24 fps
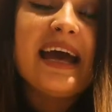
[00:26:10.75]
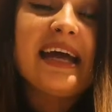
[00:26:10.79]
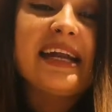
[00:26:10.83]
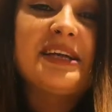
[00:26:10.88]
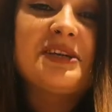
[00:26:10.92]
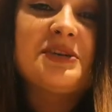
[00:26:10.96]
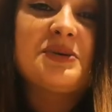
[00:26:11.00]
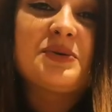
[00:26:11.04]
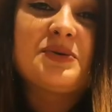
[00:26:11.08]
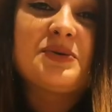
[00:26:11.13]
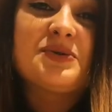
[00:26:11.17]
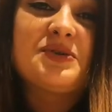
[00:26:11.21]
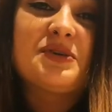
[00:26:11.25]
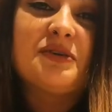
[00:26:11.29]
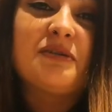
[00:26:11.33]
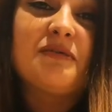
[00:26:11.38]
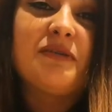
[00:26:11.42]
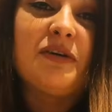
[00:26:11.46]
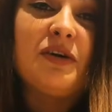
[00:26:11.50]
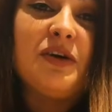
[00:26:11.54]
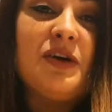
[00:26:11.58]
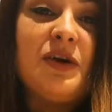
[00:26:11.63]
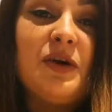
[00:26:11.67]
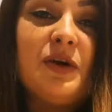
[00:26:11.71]
And then also
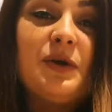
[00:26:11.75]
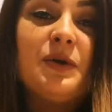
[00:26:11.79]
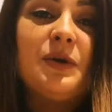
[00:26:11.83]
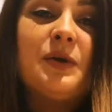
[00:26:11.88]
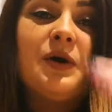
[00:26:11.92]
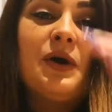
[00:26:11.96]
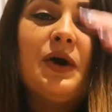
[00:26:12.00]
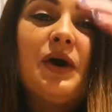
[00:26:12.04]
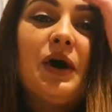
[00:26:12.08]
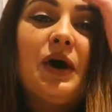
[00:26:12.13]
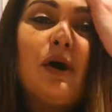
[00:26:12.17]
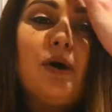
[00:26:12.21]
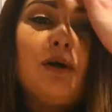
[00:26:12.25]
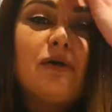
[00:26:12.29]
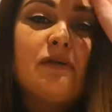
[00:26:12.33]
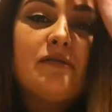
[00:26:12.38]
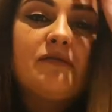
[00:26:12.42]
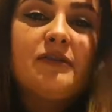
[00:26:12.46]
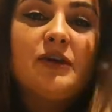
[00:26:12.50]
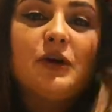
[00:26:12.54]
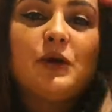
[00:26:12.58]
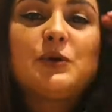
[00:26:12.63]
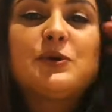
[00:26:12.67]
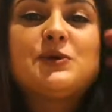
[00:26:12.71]
for you,
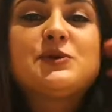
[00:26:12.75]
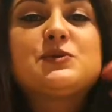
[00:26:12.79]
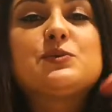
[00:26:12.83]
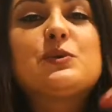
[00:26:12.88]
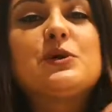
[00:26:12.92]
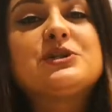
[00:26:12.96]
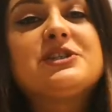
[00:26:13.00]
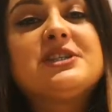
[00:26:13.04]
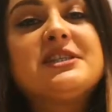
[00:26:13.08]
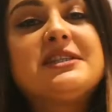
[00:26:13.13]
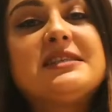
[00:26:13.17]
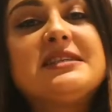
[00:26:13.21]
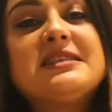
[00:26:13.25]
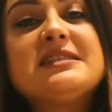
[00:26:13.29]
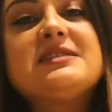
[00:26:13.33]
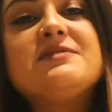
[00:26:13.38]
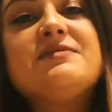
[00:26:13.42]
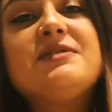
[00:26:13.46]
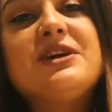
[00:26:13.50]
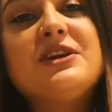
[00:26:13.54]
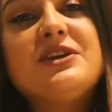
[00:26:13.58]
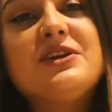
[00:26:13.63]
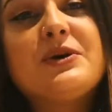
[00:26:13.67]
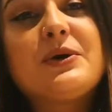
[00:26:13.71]
all of you who's watching
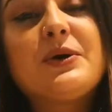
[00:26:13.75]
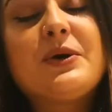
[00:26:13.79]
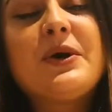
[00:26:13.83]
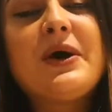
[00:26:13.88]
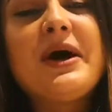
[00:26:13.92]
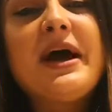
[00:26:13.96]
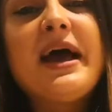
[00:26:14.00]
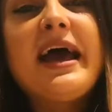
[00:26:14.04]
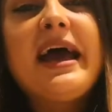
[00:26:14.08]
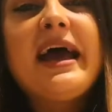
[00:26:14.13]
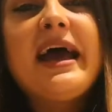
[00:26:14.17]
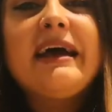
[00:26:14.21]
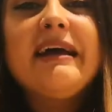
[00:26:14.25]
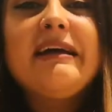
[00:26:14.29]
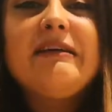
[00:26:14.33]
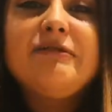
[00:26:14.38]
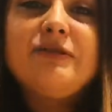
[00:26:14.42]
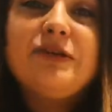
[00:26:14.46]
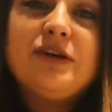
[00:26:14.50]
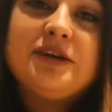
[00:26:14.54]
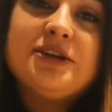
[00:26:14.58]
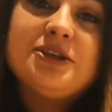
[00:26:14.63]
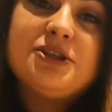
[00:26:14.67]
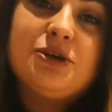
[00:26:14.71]
this video,
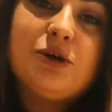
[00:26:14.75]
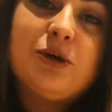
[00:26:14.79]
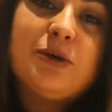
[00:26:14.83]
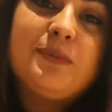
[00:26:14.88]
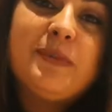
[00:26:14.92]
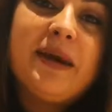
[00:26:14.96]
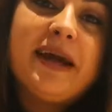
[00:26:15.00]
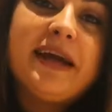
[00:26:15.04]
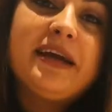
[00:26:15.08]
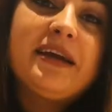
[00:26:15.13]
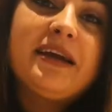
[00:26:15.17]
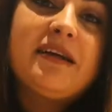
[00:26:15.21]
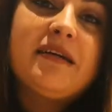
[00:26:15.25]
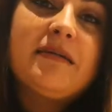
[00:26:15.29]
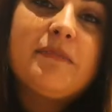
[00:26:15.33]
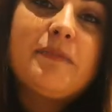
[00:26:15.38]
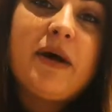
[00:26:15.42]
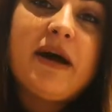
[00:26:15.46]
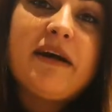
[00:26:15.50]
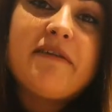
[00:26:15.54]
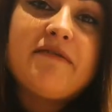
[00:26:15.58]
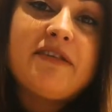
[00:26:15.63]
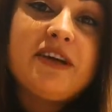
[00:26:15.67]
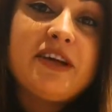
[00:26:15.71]
if you enjoyed
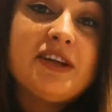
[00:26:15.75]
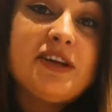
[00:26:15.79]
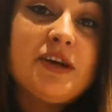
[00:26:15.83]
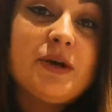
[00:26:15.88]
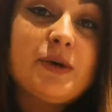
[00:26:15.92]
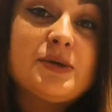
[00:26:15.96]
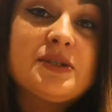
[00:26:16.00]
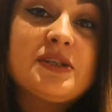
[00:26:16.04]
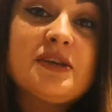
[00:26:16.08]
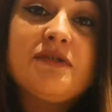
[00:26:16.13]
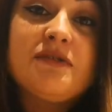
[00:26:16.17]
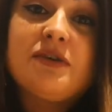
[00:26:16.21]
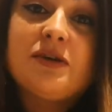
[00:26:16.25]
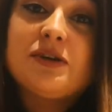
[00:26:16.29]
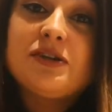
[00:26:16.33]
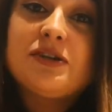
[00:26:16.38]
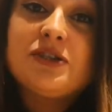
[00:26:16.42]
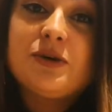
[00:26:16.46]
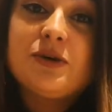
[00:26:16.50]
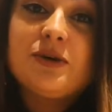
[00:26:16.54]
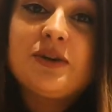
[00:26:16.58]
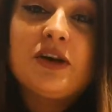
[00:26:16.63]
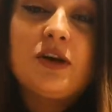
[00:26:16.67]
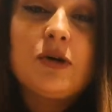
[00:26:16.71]
my videos, if you
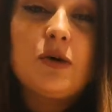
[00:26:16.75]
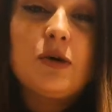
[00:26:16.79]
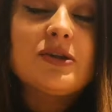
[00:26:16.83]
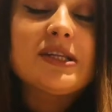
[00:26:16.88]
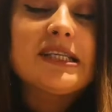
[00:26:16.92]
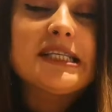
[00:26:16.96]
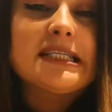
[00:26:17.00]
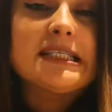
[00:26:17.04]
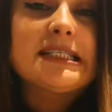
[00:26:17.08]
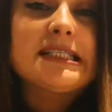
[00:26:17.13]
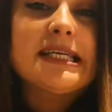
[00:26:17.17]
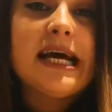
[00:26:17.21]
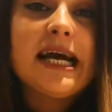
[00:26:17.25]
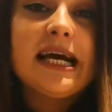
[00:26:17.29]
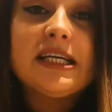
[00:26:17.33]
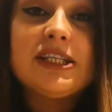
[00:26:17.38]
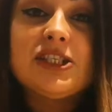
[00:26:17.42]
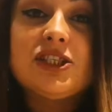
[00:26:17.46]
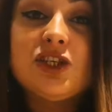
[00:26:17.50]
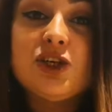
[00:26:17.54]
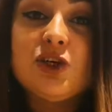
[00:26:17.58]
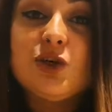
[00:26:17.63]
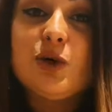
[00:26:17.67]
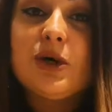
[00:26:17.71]
enjoyed the content that
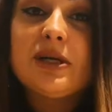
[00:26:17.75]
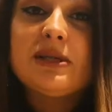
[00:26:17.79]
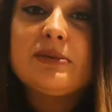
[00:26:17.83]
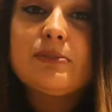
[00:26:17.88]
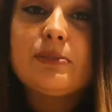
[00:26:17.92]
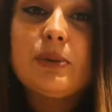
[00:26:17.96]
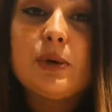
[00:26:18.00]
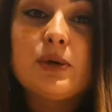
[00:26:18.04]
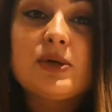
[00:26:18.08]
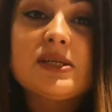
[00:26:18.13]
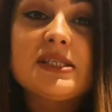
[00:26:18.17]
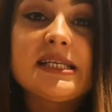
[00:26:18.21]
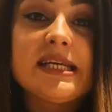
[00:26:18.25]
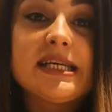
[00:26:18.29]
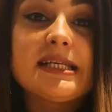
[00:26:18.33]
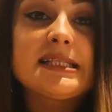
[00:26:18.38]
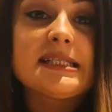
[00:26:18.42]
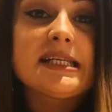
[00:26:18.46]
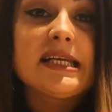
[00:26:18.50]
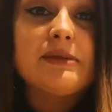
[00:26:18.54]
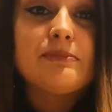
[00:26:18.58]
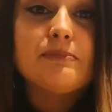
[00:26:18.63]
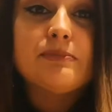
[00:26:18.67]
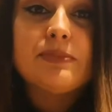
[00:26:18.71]
I do,
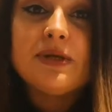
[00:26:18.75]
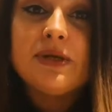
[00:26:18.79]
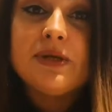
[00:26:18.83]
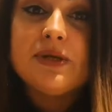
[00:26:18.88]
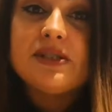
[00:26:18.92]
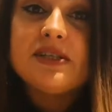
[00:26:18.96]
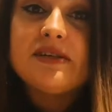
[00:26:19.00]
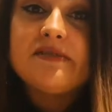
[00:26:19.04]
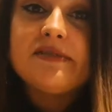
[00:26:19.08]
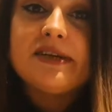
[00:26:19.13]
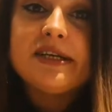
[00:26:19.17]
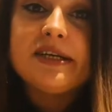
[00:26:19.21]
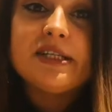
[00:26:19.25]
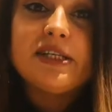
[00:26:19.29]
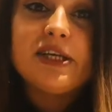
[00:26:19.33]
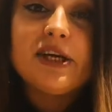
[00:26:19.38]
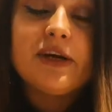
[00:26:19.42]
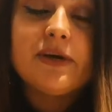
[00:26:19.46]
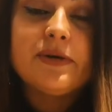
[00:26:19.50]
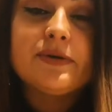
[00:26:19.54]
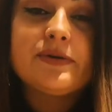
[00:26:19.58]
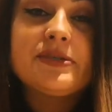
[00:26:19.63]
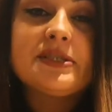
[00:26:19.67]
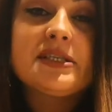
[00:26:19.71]
unboxings and beauty
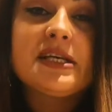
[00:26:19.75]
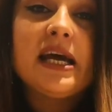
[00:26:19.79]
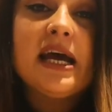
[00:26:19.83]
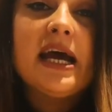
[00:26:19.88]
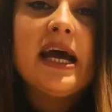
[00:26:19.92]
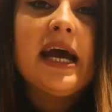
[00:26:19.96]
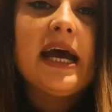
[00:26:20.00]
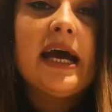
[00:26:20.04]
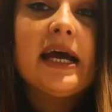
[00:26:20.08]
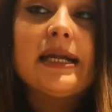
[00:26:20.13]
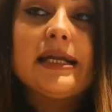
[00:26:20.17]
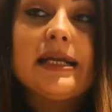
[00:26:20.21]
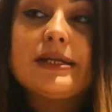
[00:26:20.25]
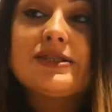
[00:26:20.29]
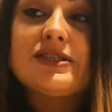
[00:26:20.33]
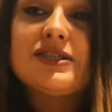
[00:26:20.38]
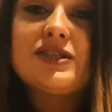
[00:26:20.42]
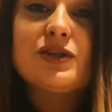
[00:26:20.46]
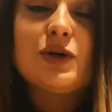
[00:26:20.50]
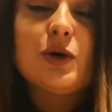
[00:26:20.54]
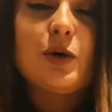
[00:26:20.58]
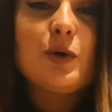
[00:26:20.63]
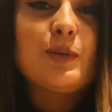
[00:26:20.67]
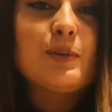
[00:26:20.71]
videos, and then
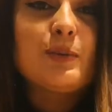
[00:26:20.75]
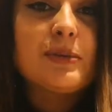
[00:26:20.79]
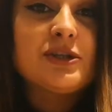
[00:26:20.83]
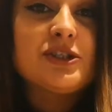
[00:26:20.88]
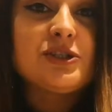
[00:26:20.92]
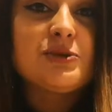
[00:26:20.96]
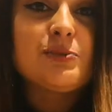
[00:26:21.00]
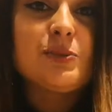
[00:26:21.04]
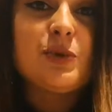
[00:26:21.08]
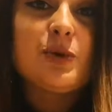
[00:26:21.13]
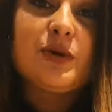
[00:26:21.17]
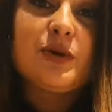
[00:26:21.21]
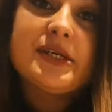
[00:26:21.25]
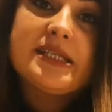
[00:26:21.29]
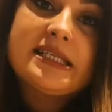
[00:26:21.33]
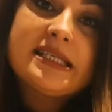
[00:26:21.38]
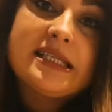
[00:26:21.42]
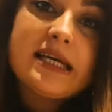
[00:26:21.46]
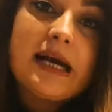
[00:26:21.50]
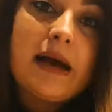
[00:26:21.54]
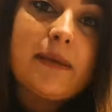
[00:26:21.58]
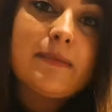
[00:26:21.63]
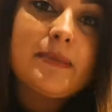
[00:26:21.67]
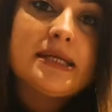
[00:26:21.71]
so much more
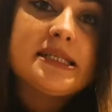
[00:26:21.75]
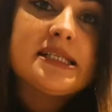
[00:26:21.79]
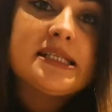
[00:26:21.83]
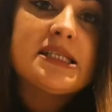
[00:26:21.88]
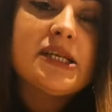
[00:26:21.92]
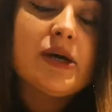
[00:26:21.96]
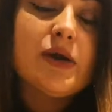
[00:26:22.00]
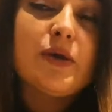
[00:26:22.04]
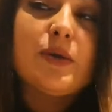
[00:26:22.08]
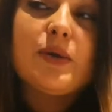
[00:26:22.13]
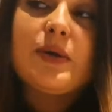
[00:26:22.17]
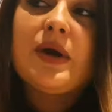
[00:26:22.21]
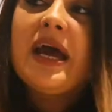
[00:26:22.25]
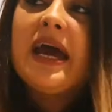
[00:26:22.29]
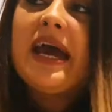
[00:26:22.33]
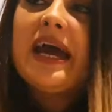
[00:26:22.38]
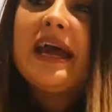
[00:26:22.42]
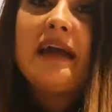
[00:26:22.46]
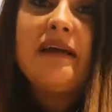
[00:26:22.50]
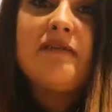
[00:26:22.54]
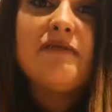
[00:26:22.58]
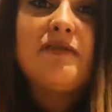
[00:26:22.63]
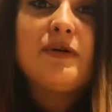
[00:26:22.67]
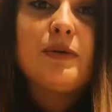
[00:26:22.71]
is coming. So
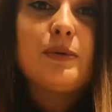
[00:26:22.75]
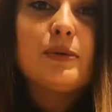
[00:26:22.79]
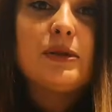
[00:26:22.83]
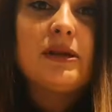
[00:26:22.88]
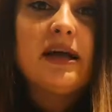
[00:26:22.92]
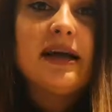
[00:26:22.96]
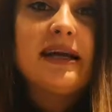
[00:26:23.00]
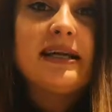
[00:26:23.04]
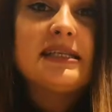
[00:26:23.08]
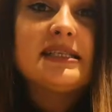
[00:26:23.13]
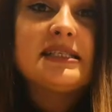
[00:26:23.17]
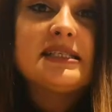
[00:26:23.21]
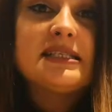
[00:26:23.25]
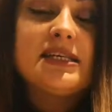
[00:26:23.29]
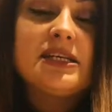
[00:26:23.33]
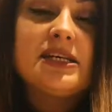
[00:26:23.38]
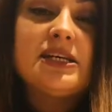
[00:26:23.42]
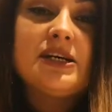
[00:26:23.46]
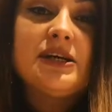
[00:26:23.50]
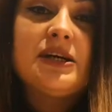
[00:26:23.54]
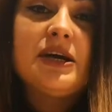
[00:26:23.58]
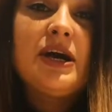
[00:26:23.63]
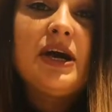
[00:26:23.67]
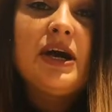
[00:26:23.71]
if you would like
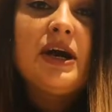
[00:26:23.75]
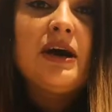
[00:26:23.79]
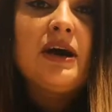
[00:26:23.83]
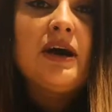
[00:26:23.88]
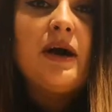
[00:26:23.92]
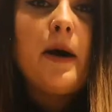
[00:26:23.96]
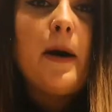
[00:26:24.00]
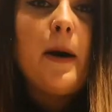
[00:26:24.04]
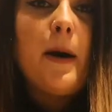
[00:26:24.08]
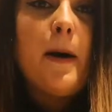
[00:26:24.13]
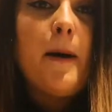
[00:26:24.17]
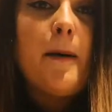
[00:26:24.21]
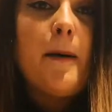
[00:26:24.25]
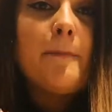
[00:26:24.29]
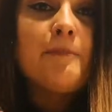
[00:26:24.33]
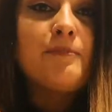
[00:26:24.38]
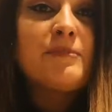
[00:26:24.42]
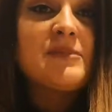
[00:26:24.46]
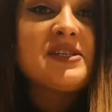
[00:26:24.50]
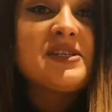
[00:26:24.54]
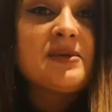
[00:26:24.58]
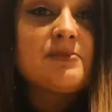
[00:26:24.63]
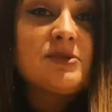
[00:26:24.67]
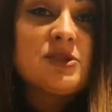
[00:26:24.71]
to
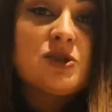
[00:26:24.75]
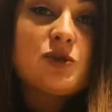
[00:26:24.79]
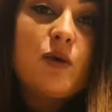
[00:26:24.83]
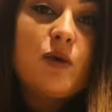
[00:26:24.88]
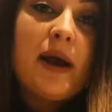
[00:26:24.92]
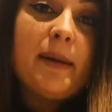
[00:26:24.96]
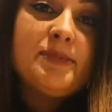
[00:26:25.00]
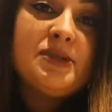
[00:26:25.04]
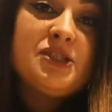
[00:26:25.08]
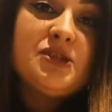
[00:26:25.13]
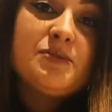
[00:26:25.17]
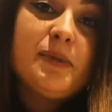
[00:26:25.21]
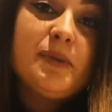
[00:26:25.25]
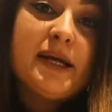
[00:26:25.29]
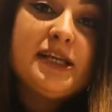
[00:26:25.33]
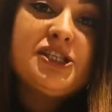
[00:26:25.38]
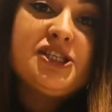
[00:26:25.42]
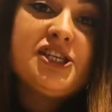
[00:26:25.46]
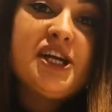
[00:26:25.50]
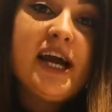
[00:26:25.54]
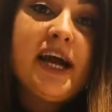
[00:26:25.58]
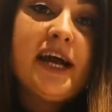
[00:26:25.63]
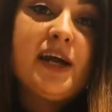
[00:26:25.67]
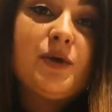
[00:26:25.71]
subscribe to
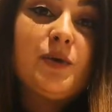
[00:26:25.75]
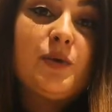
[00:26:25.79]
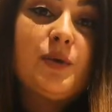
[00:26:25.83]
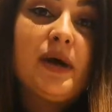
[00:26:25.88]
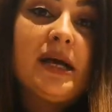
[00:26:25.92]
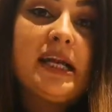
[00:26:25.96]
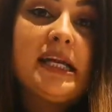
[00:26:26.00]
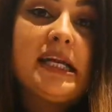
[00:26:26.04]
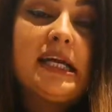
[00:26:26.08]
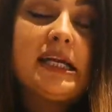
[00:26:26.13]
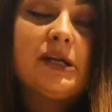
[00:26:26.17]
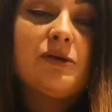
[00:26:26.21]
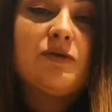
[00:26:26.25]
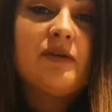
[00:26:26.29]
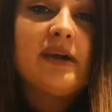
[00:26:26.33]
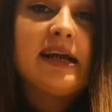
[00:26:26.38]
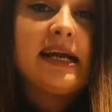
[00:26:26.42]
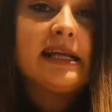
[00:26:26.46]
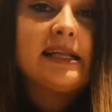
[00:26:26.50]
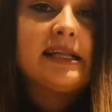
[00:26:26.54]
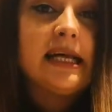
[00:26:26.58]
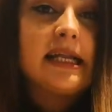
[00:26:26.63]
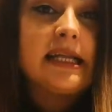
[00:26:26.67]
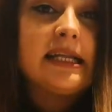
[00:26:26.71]
my channel, and then
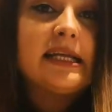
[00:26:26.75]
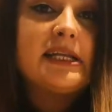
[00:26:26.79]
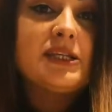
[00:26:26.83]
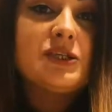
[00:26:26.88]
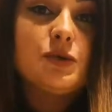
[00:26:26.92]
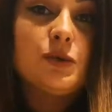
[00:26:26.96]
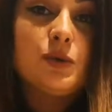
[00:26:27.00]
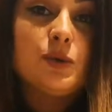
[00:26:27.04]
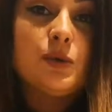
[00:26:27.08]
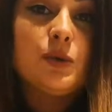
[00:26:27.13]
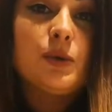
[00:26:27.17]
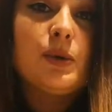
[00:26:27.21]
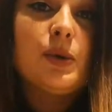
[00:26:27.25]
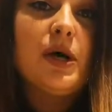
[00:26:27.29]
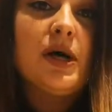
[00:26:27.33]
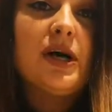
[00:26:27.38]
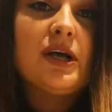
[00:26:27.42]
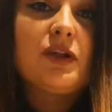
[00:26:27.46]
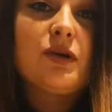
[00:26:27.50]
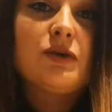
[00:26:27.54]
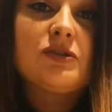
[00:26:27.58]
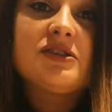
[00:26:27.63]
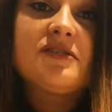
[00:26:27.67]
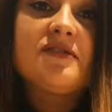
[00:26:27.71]
ring that little
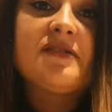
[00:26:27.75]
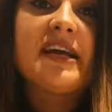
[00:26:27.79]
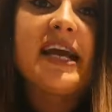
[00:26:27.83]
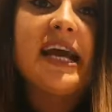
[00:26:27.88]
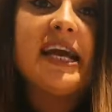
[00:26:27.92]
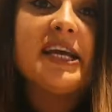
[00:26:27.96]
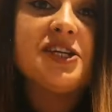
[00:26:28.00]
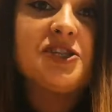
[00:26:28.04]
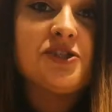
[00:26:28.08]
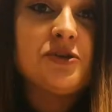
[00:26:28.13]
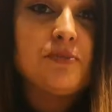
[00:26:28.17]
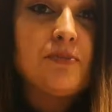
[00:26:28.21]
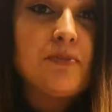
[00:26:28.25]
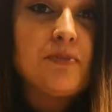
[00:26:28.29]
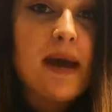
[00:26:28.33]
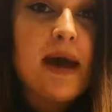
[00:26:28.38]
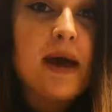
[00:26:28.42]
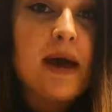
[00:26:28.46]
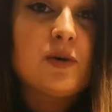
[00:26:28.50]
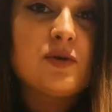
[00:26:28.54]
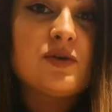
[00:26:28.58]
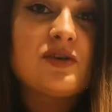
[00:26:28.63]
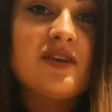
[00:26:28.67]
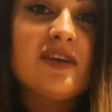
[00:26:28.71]
notification
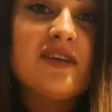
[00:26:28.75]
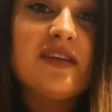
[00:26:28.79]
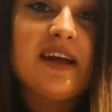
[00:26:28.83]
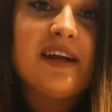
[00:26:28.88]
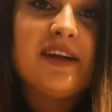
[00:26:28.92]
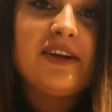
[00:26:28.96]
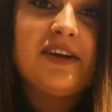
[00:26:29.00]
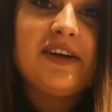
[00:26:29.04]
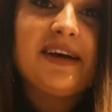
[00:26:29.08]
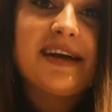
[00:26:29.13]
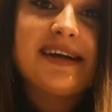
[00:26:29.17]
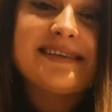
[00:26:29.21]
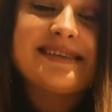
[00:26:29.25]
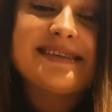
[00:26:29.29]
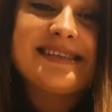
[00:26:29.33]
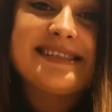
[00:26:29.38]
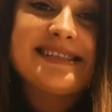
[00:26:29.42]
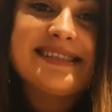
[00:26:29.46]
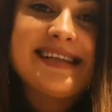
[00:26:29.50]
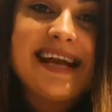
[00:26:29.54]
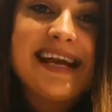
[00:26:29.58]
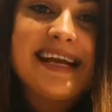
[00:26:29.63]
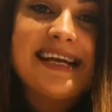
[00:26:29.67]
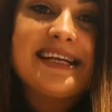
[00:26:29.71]
bell, so then you can
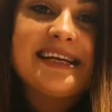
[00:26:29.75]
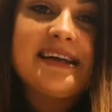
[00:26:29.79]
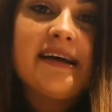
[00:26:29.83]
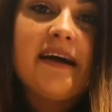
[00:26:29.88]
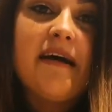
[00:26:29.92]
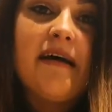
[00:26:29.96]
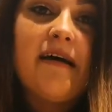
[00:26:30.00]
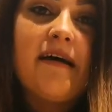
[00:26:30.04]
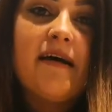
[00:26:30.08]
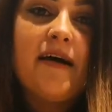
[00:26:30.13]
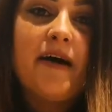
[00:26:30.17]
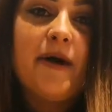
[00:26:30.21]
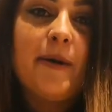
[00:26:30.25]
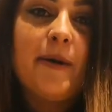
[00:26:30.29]
stay